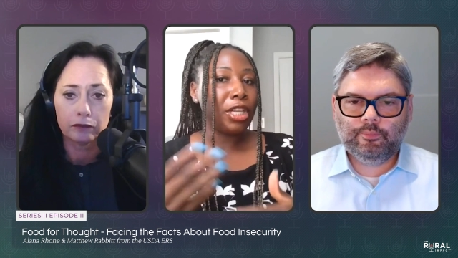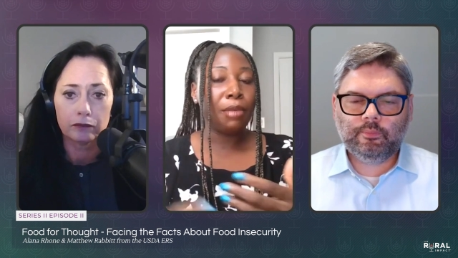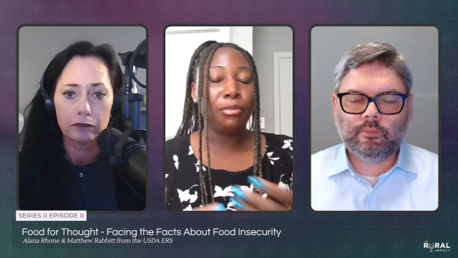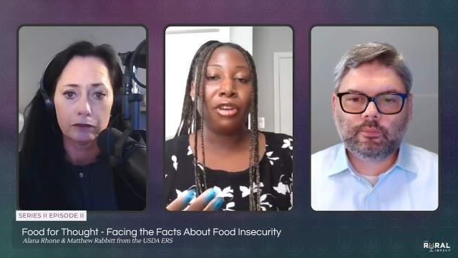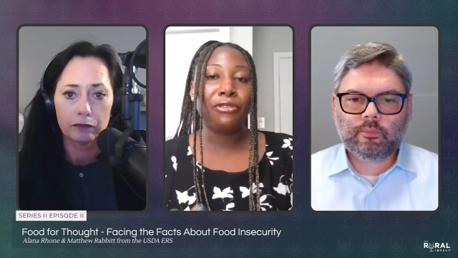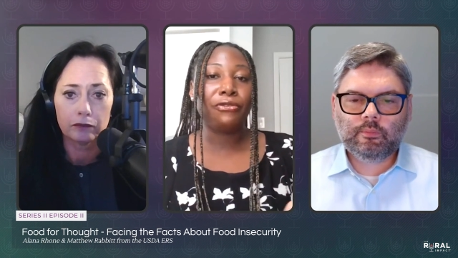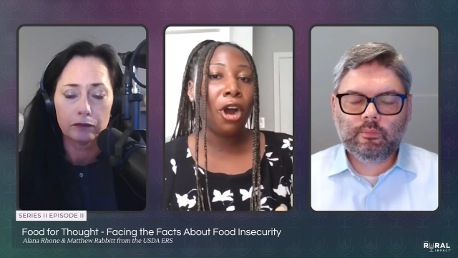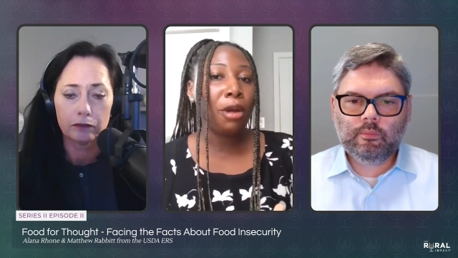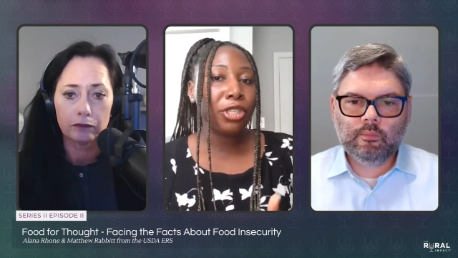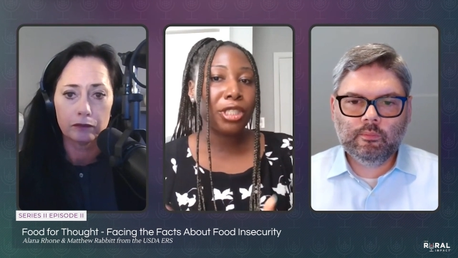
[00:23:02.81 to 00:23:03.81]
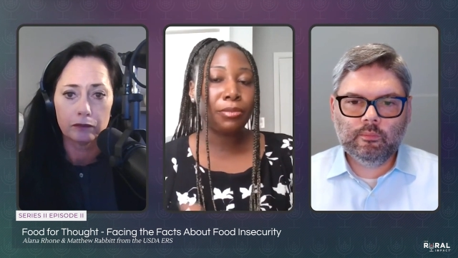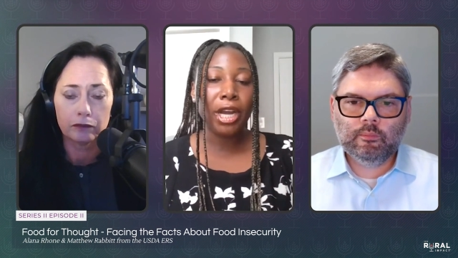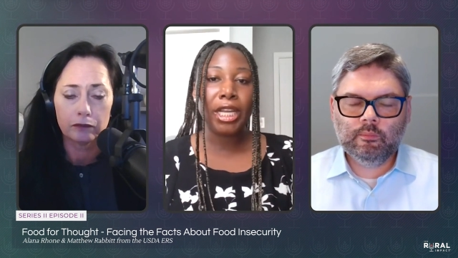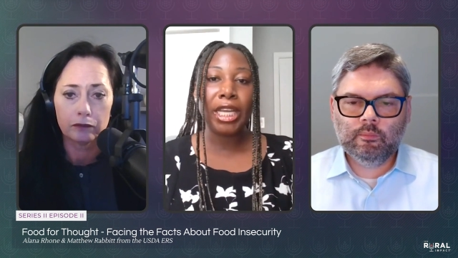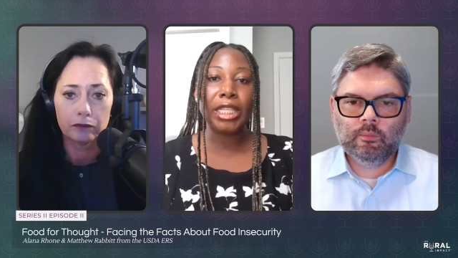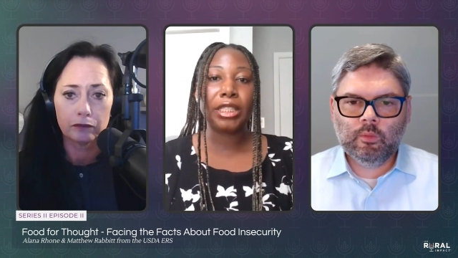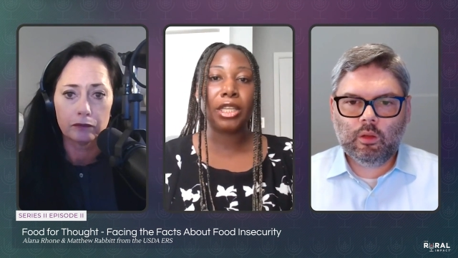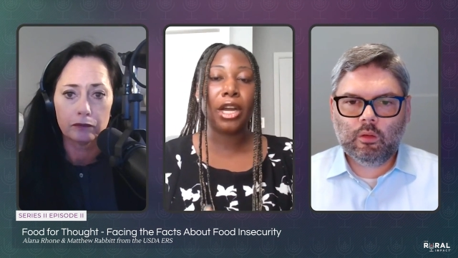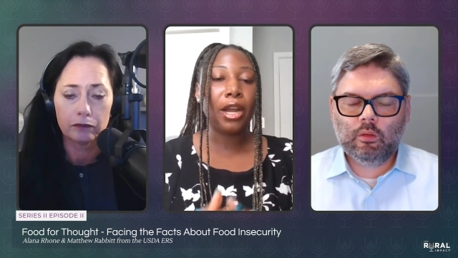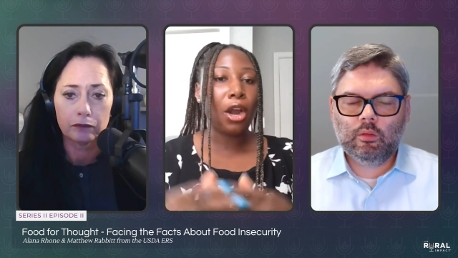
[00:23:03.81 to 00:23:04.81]
Speaker 1: the number of farmers
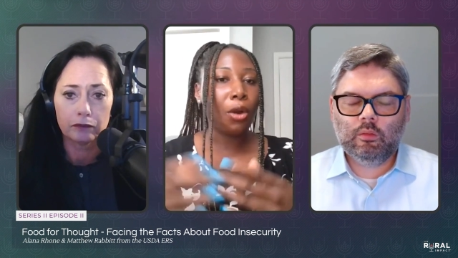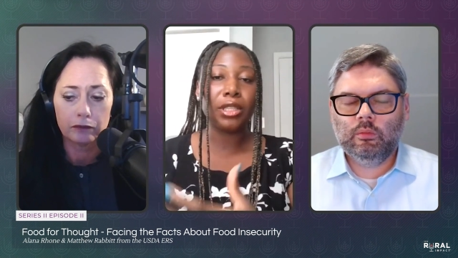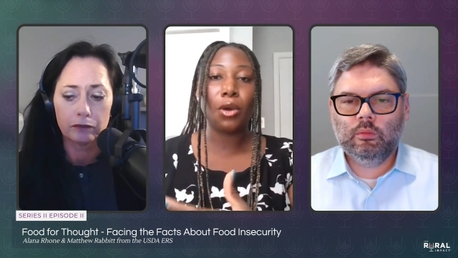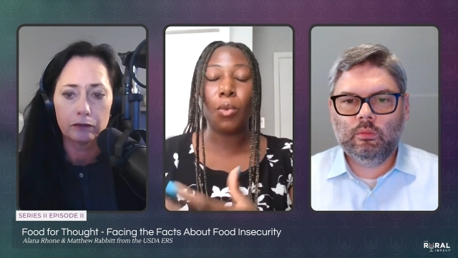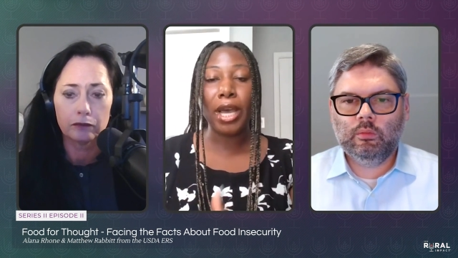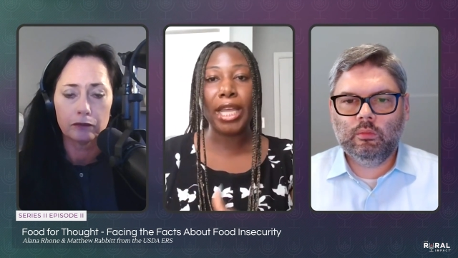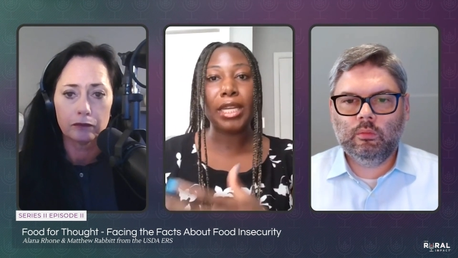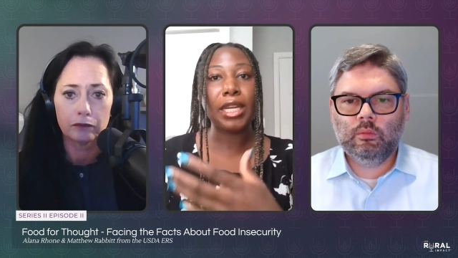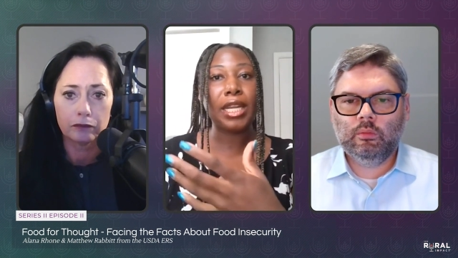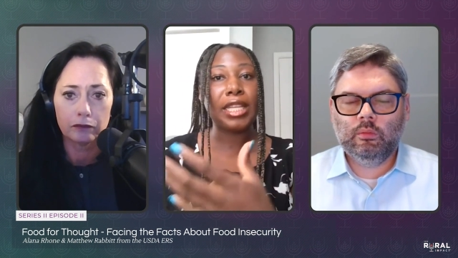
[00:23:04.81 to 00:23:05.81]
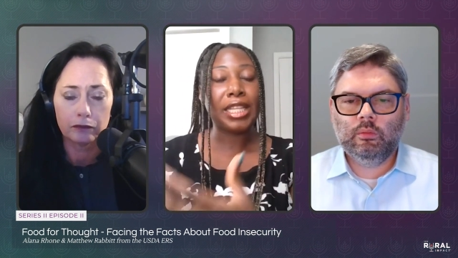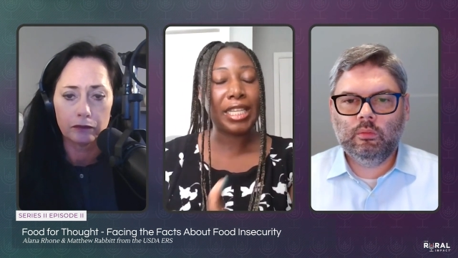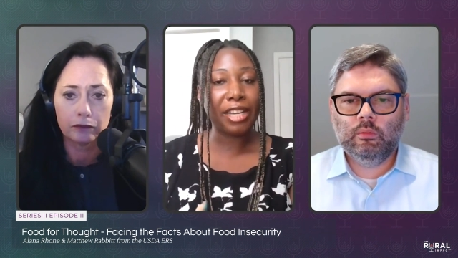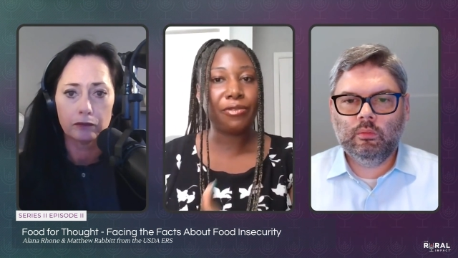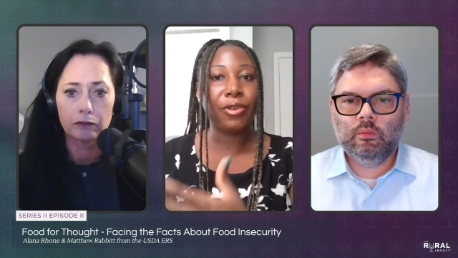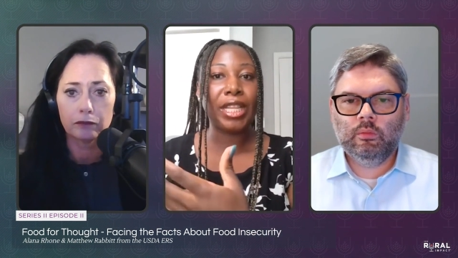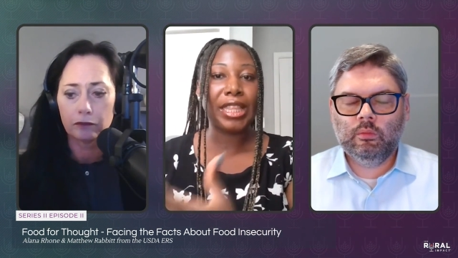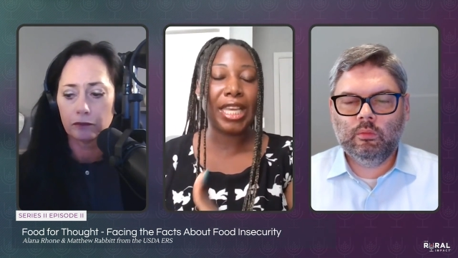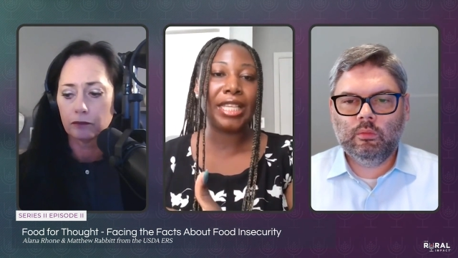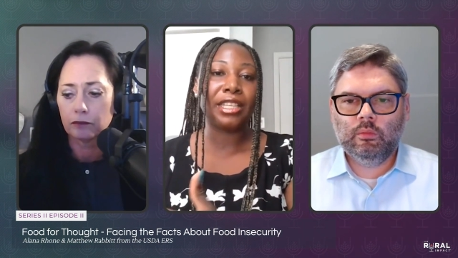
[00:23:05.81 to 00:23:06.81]
markets or, or what the
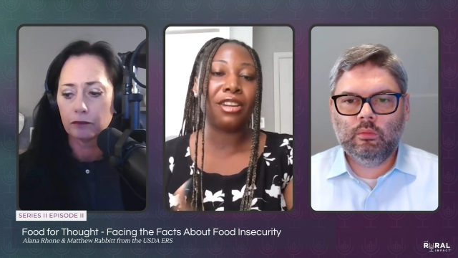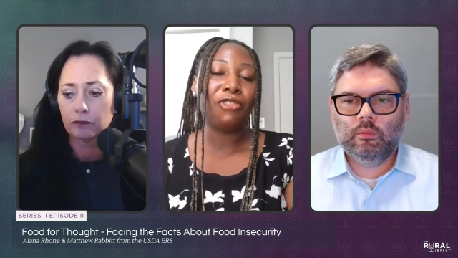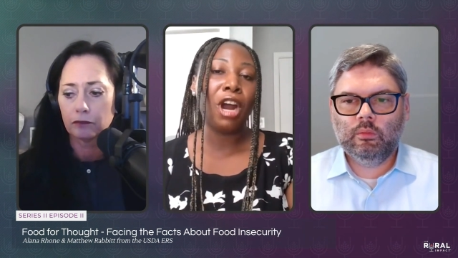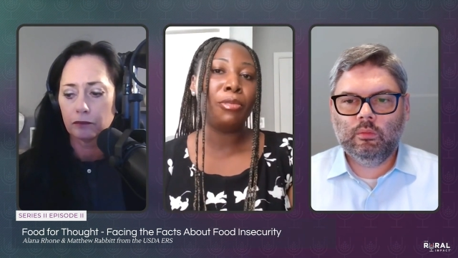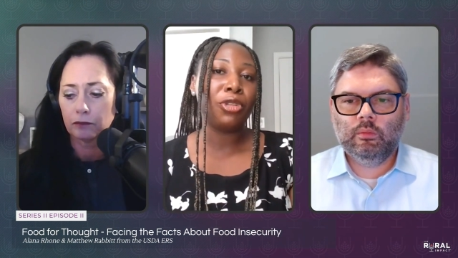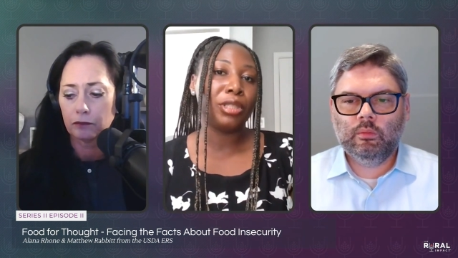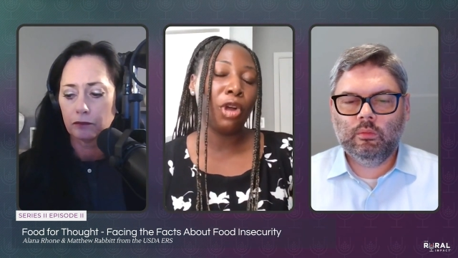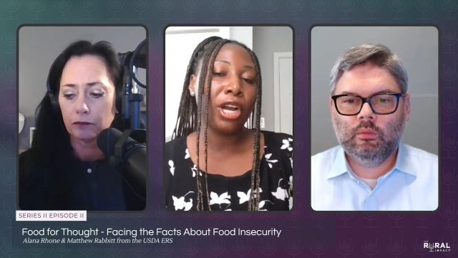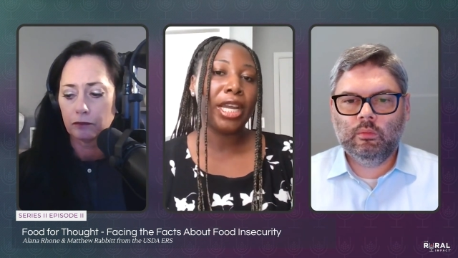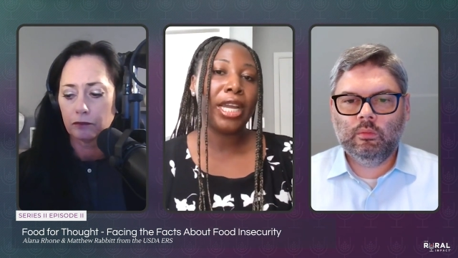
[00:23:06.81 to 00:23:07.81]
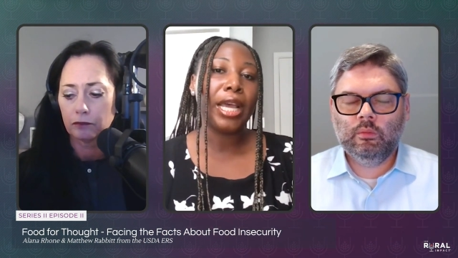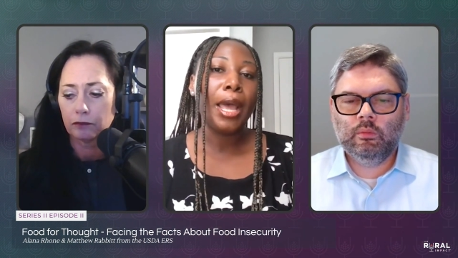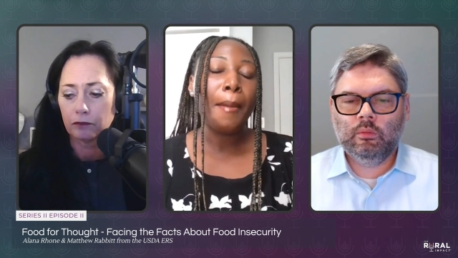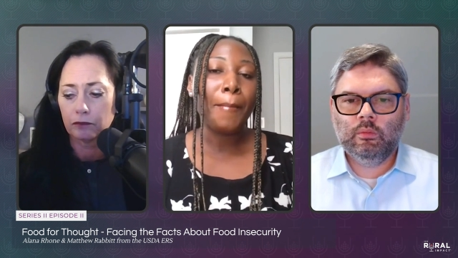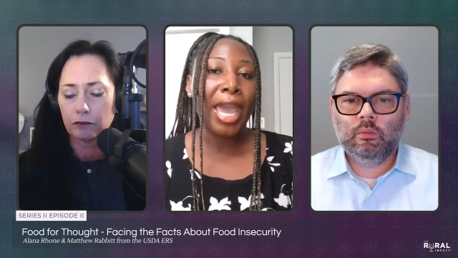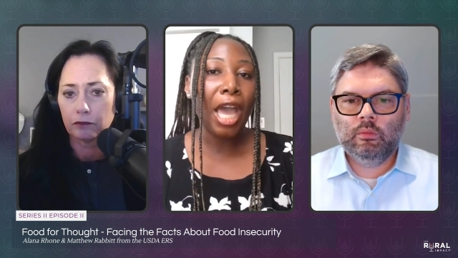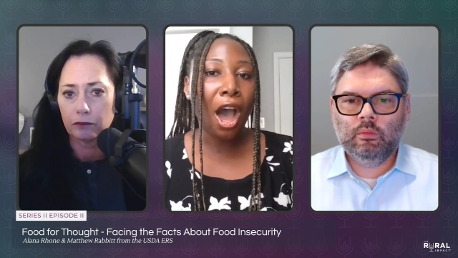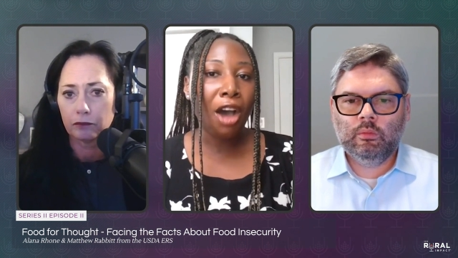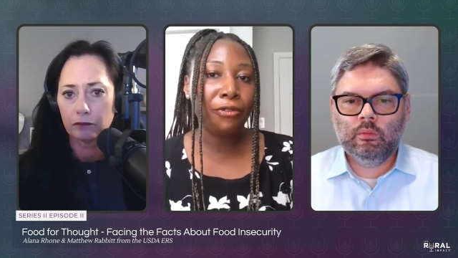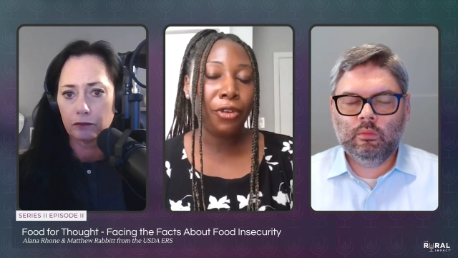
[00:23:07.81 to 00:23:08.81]
different things that a farmers market may
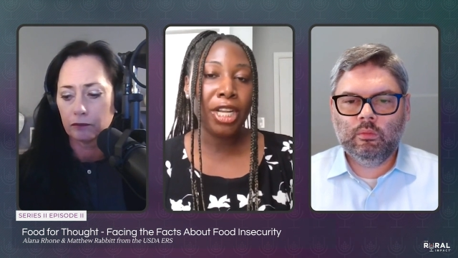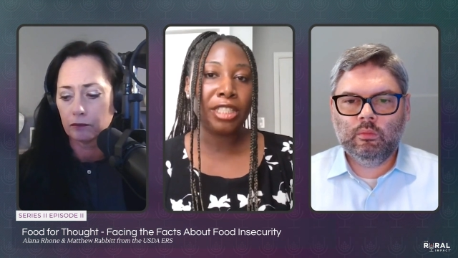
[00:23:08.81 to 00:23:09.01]
offer.